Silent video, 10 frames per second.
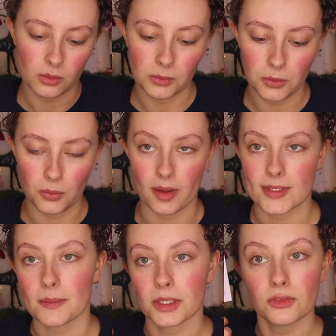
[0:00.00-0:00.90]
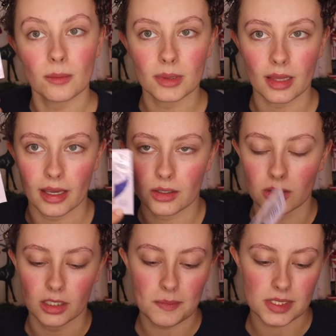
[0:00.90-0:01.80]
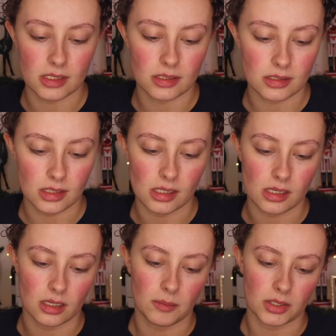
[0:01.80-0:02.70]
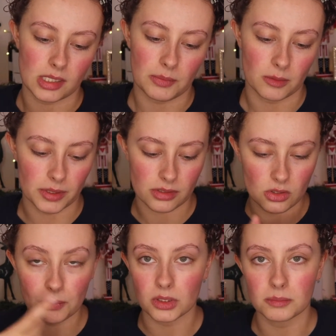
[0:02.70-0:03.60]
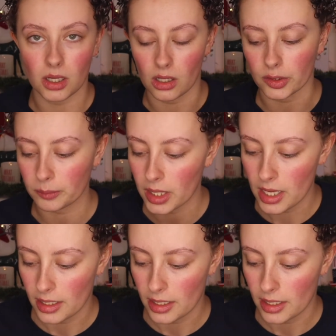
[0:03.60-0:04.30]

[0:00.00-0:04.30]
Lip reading: Ooh, we have something from Lana Lips. This is the multi-purpose super balm.